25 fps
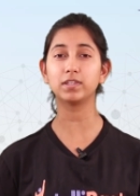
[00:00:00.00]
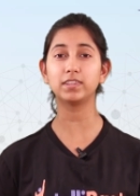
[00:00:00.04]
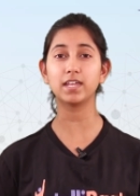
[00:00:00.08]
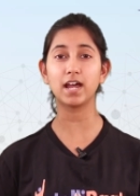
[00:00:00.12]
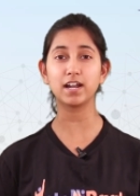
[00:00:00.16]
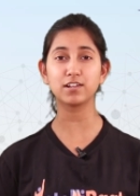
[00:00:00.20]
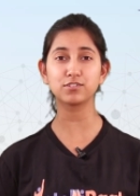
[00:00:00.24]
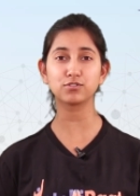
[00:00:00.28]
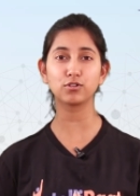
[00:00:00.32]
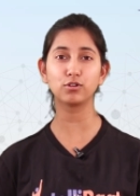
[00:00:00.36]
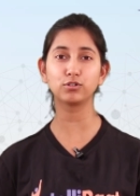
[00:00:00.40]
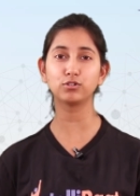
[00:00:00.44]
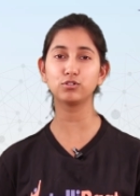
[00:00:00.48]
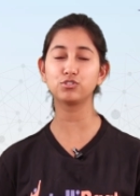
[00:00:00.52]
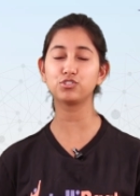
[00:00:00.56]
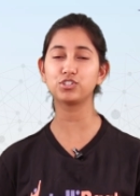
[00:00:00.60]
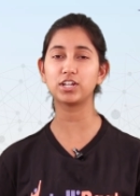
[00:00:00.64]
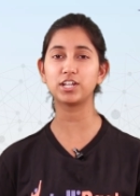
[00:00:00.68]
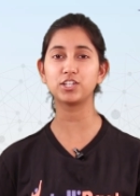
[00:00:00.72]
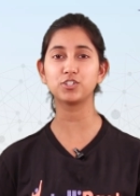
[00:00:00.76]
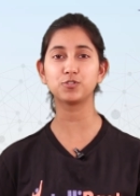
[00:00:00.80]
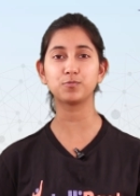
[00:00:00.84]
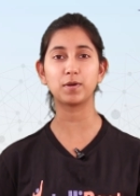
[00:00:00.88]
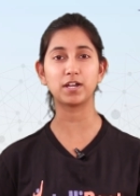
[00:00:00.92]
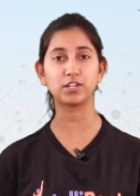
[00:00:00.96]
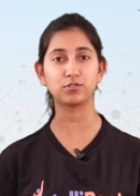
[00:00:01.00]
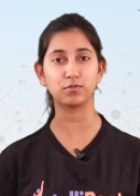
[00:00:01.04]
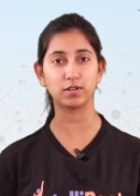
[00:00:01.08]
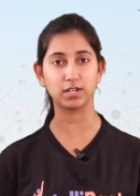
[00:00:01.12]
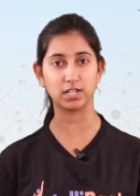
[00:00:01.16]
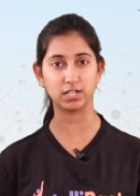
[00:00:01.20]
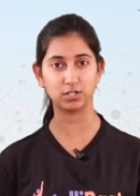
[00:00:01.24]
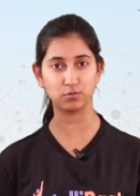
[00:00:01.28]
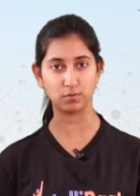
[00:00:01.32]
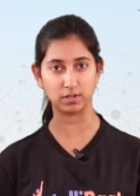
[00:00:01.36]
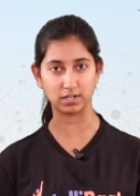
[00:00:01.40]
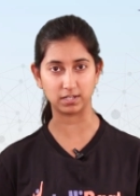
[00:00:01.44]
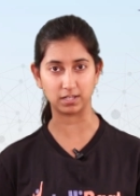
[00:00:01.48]
but that is going to change by
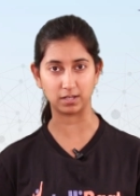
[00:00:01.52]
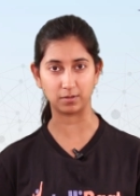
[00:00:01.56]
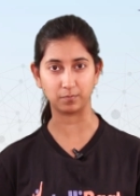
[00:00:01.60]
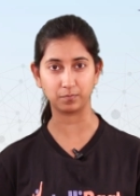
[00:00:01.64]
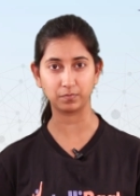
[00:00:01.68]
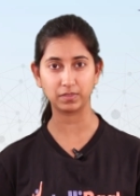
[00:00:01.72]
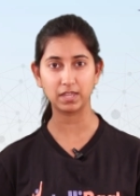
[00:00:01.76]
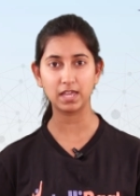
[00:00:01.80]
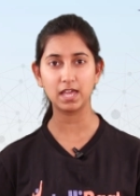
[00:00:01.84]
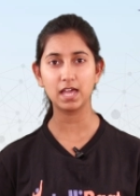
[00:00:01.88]
twenty twenty.